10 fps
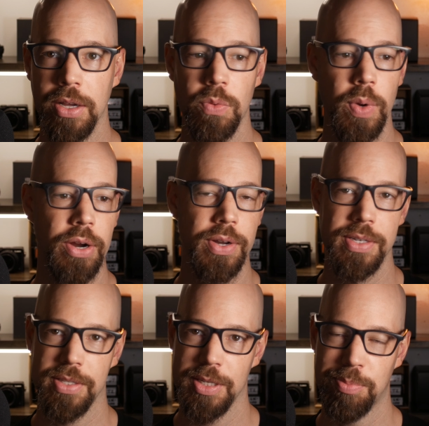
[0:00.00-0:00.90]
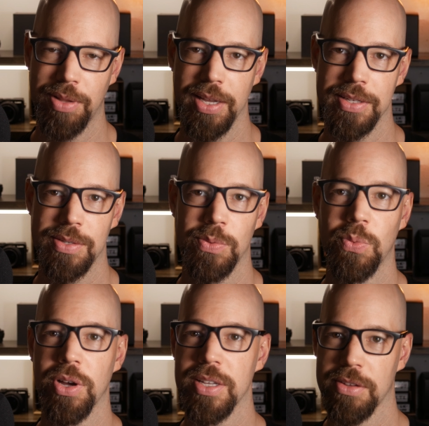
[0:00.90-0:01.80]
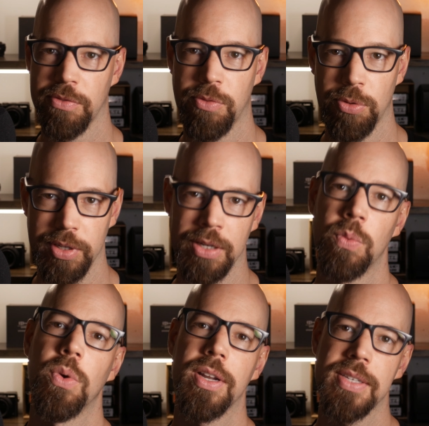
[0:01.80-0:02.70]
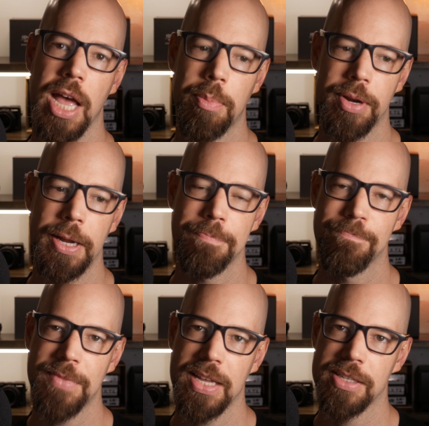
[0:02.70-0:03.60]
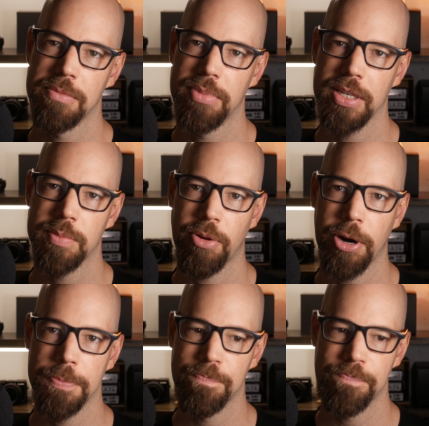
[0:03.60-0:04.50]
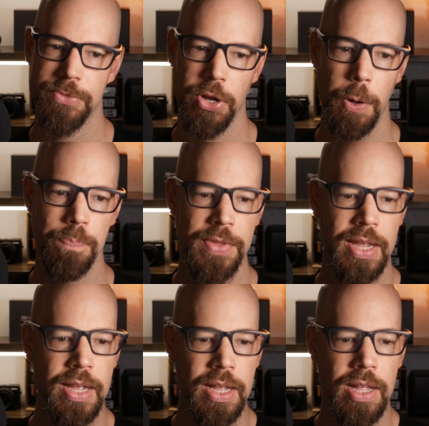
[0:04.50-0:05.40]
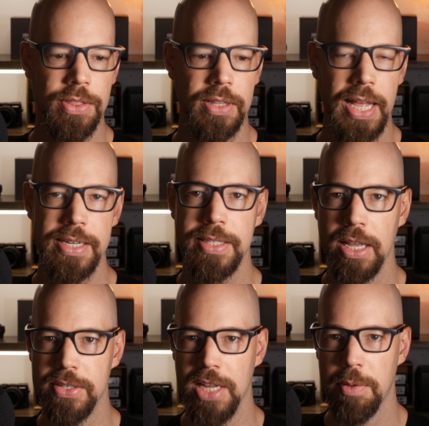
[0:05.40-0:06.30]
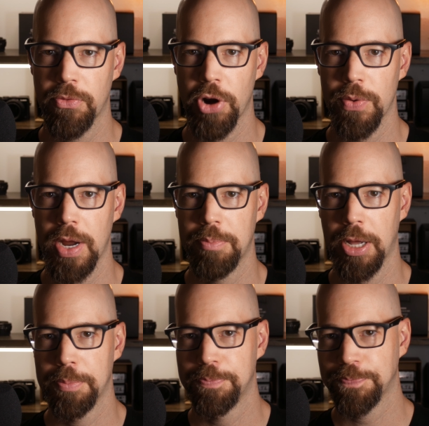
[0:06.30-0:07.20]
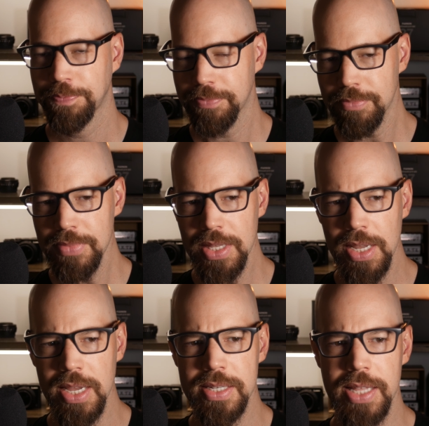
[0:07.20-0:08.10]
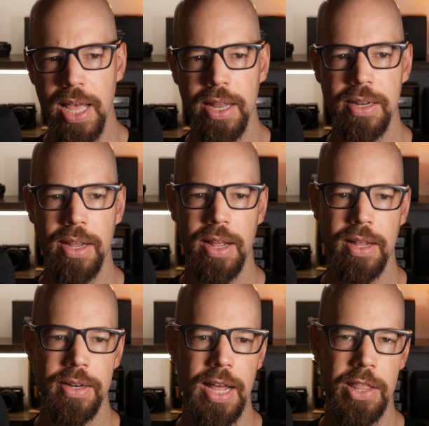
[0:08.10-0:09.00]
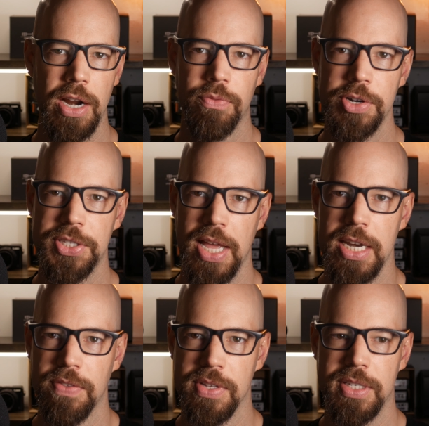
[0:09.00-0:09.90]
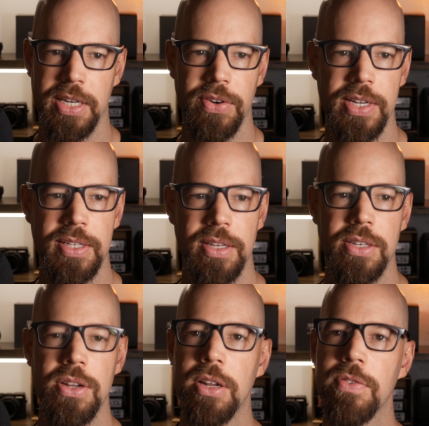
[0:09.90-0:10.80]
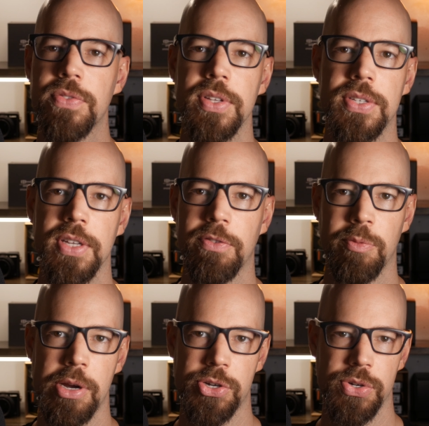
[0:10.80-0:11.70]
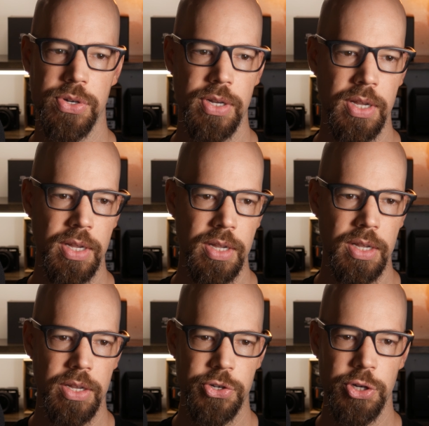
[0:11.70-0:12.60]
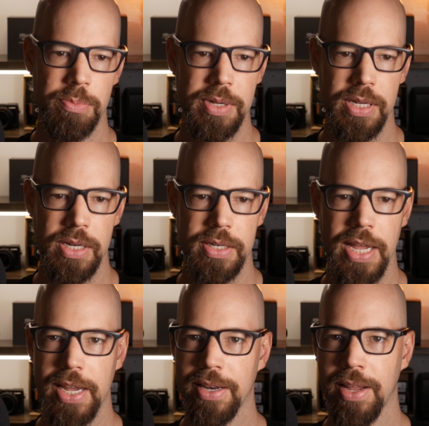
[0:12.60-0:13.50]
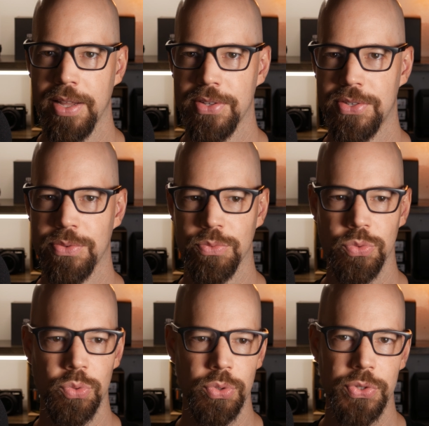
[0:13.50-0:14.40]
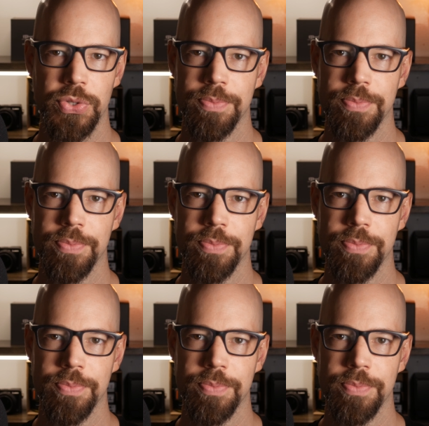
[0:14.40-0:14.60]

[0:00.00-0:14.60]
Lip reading: Where is this place? What is unfolding? What is happening? That's the biggest part. So the last thing I'll say before I wrap up is that now that I've reached the end of this series, none of this information should be taken as rules.